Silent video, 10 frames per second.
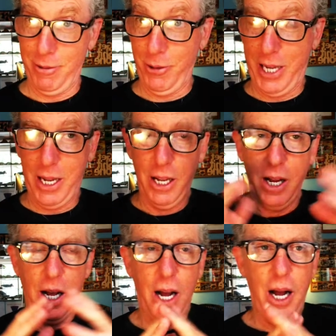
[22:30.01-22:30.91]
Okay,
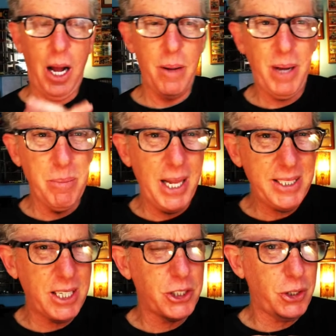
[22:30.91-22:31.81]
I'm
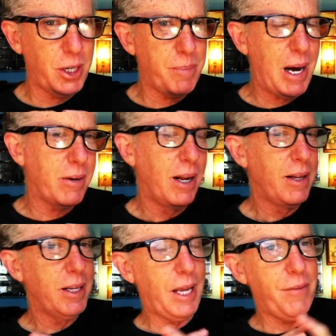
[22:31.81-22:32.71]
less concerned about
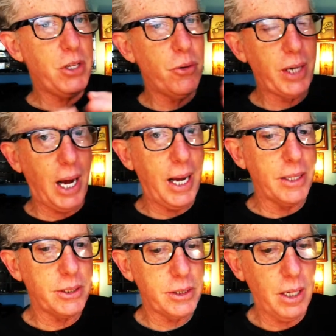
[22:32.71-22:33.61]
giving you
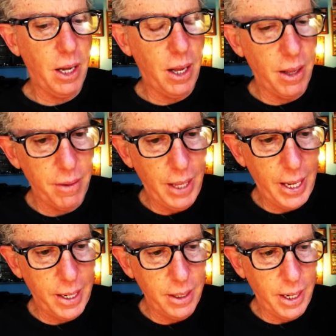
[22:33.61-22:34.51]
guys
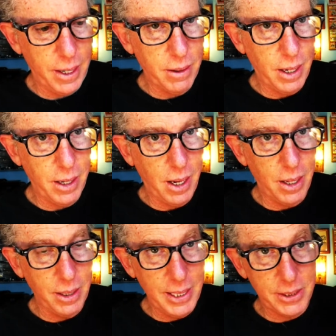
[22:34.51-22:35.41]
a
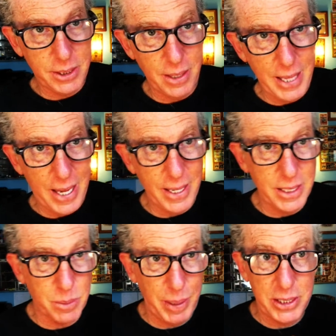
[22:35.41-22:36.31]
list that
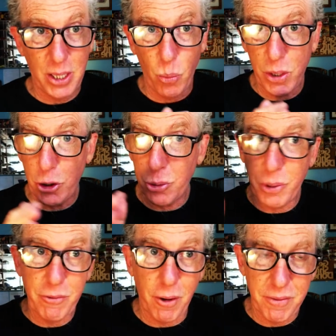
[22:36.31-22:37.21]
is based on 1, 2,
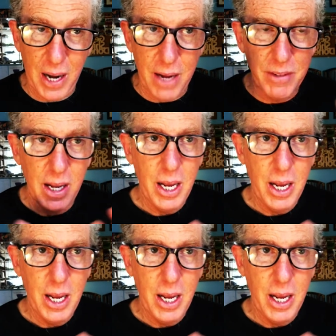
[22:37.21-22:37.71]
3, 4, 5,